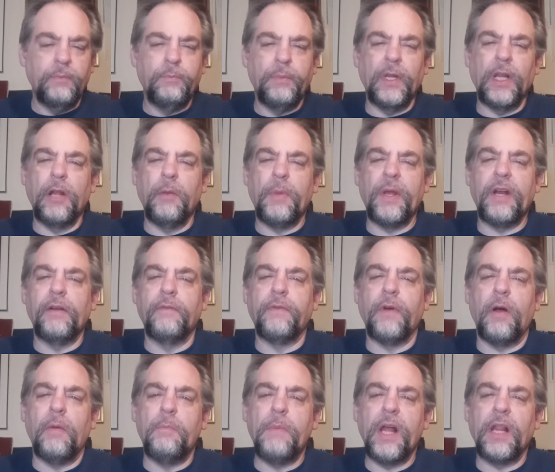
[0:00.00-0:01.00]
little bit of
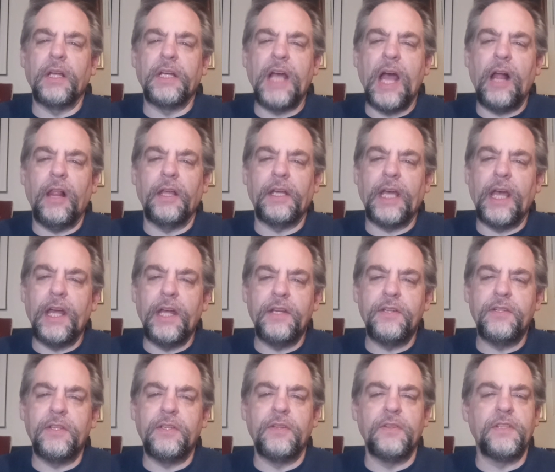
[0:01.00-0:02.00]
a melancholic
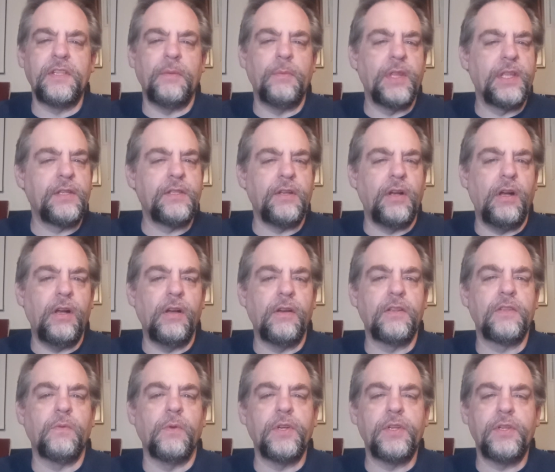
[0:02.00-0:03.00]
edge to some of the
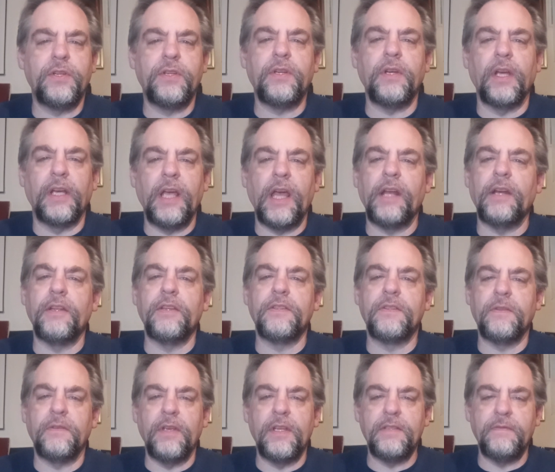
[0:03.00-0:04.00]
songs, which again
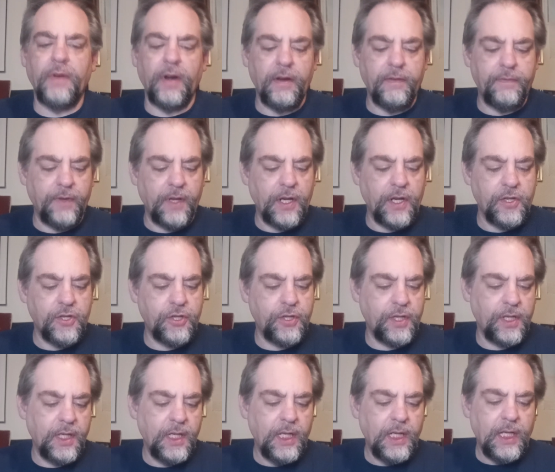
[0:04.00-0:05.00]
is very Finnish.